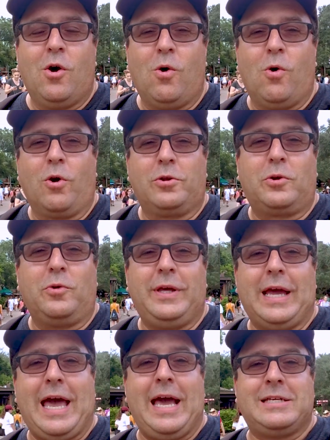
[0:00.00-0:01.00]
or through the
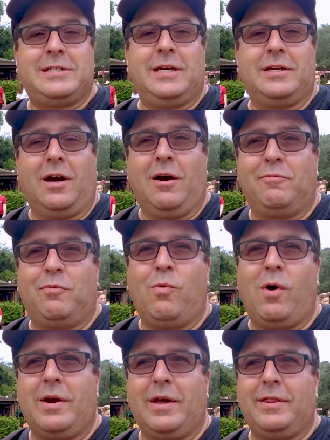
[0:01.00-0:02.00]
exit of
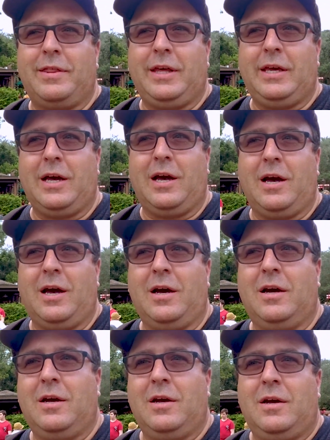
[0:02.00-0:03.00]
one of the uh,
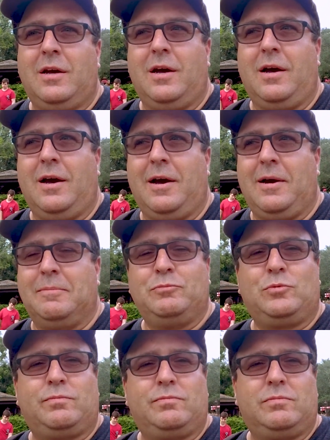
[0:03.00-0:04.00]

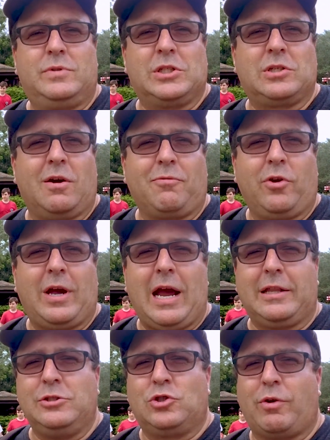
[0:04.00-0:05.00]
um, Discovery
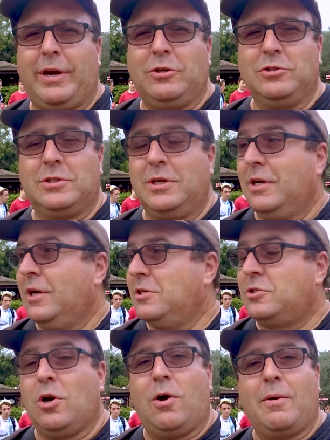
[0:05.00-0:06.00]
Island trails.
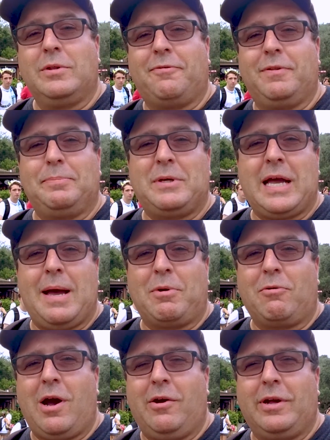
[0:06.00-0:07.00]
So I'm going to flip the camera
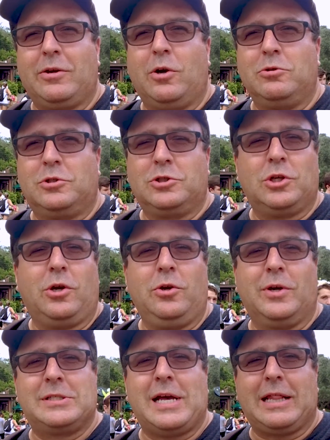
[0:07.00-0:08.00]
around and go to show you
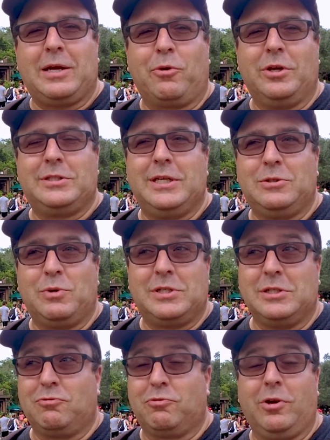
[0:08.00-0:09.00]
exactly where this is, which is
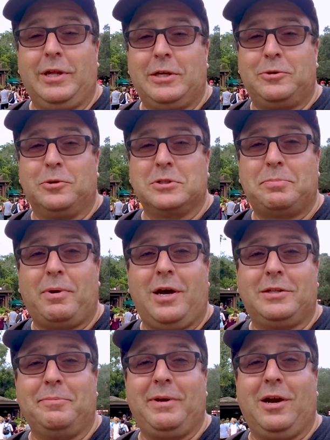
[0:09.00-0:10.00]
really cool
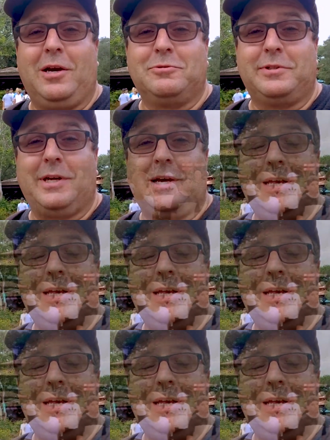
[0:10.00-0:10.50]
spot to be honest with you.